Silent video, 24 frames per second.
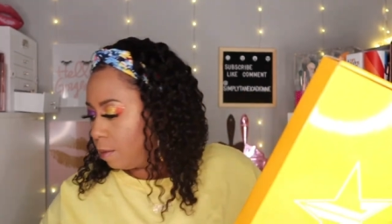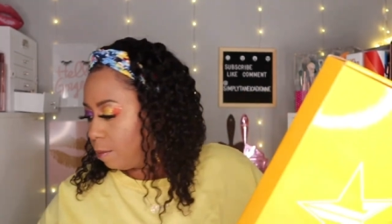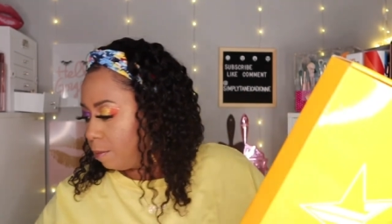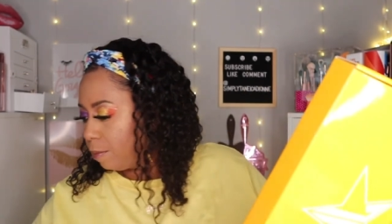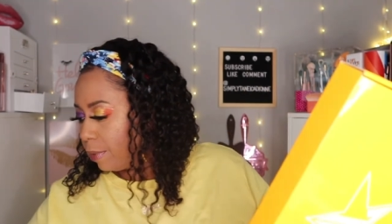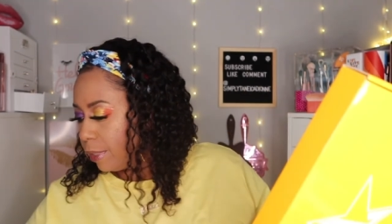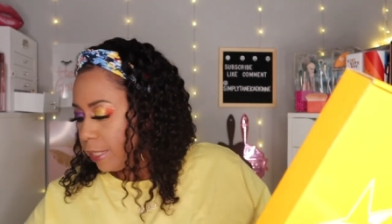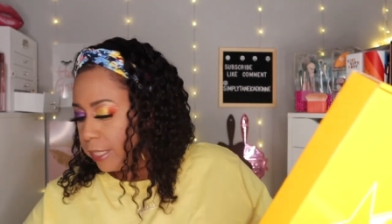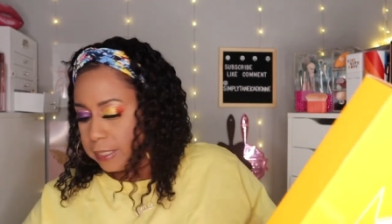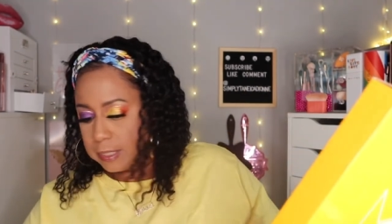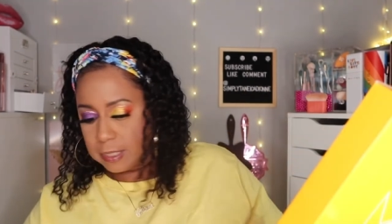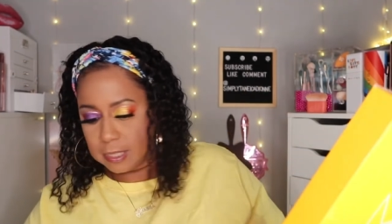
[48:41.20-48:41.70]

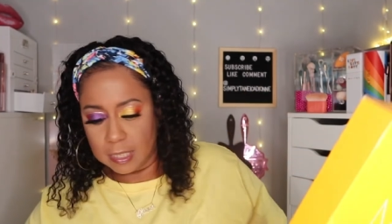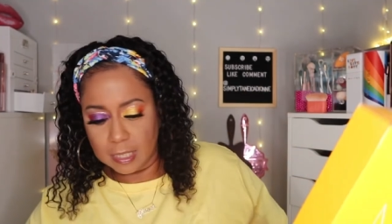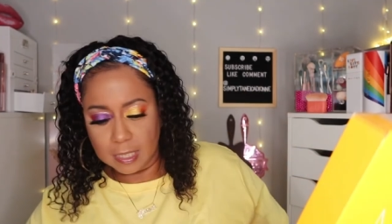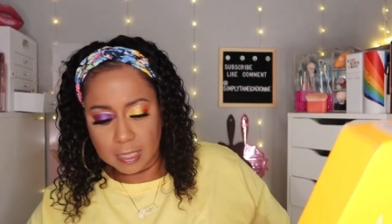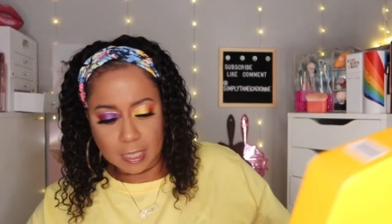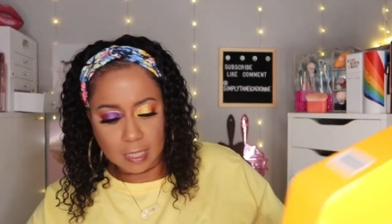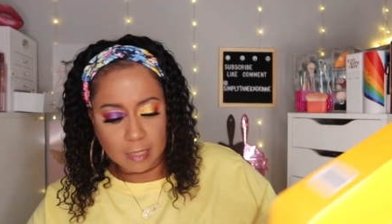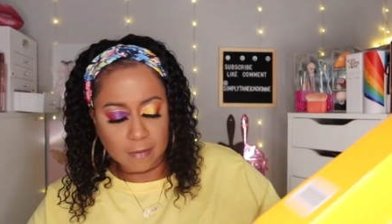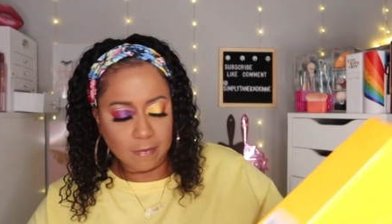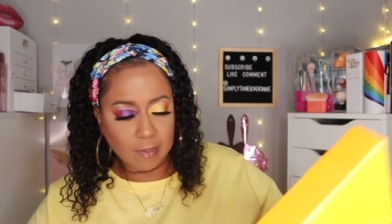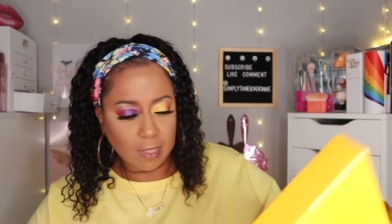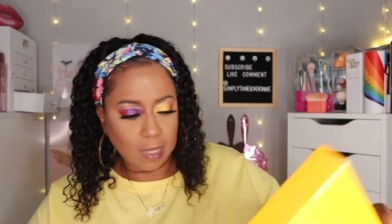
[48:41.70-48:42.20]
but I
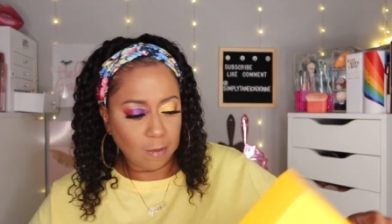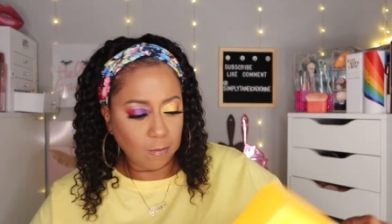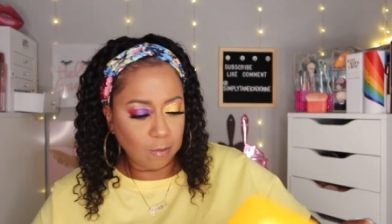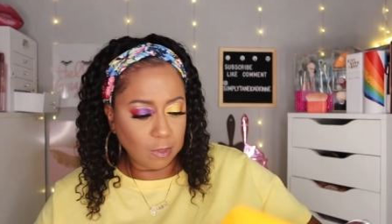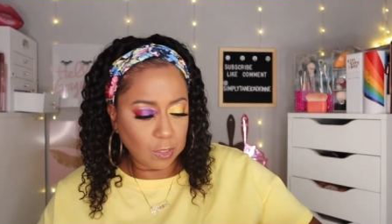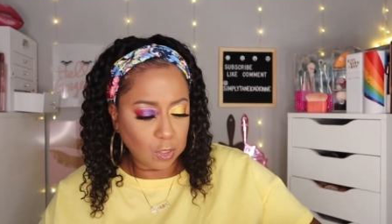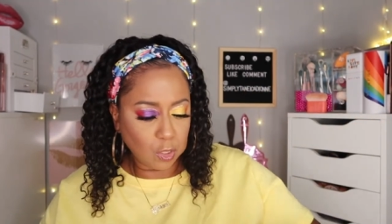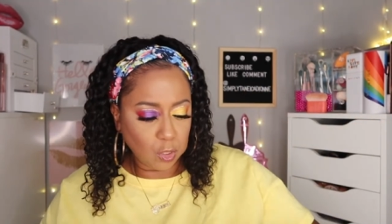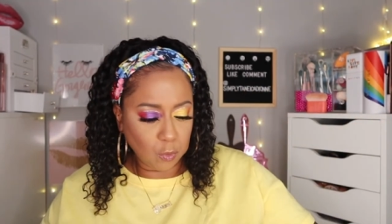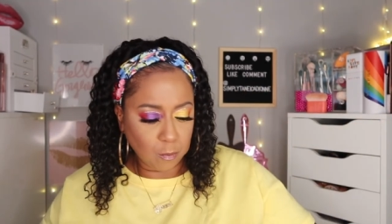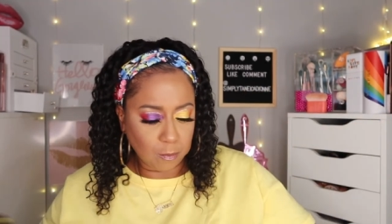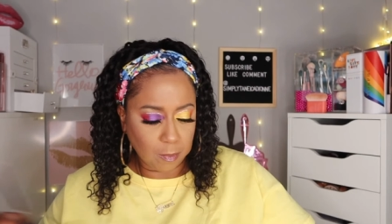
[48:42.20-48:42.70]
gave that
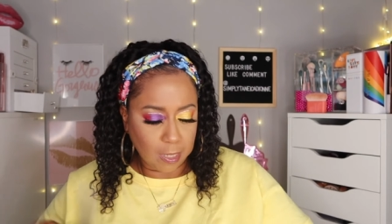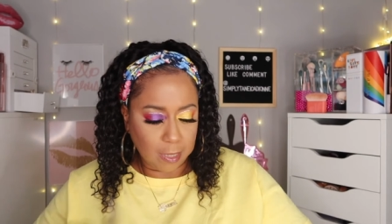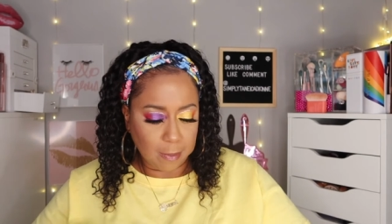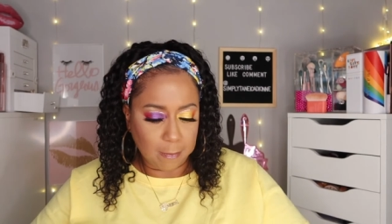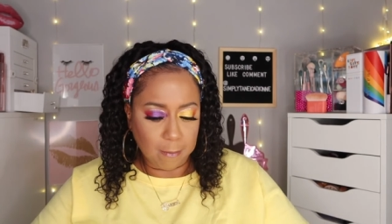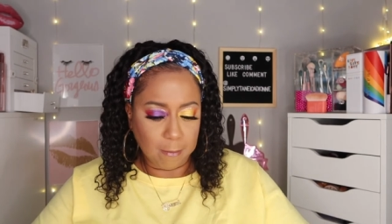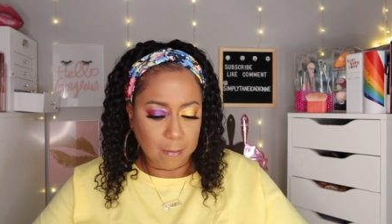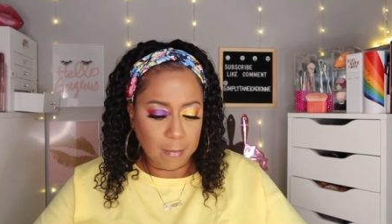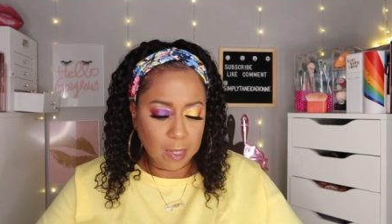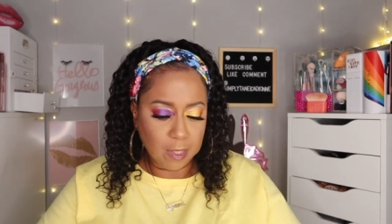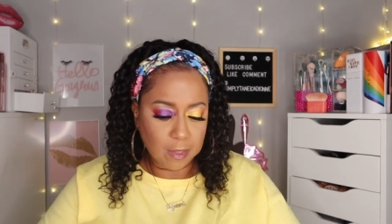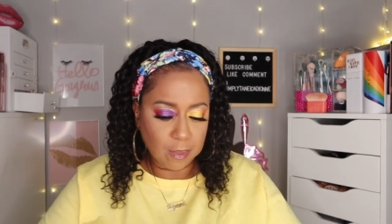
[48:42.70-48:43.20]
one to my
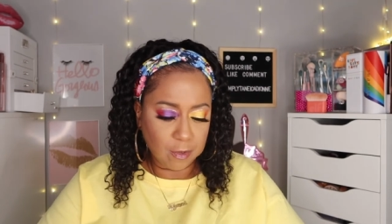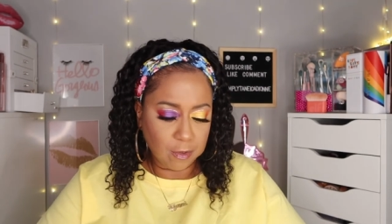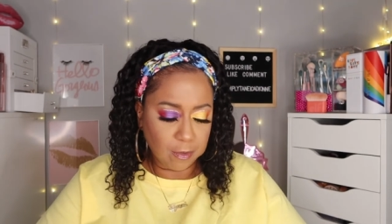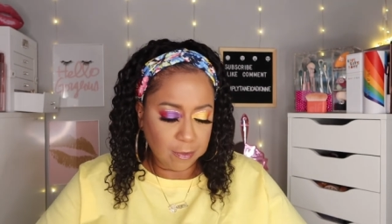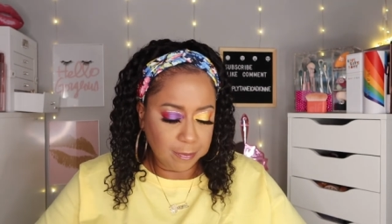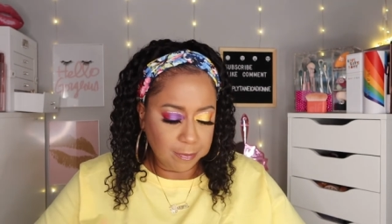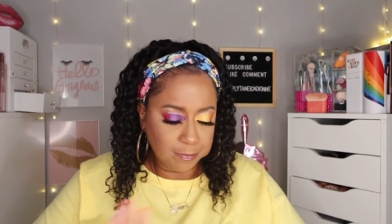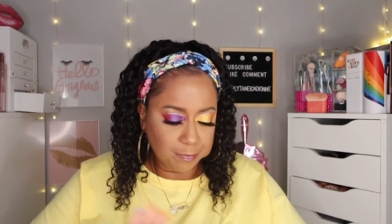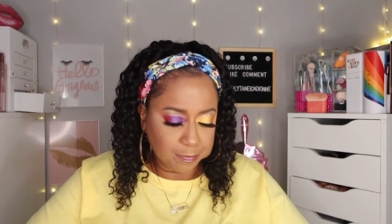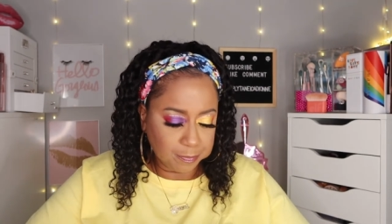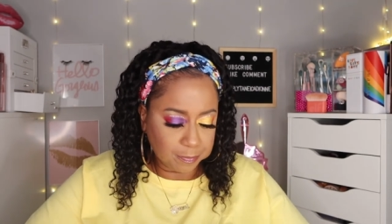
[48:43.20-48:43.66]
mother.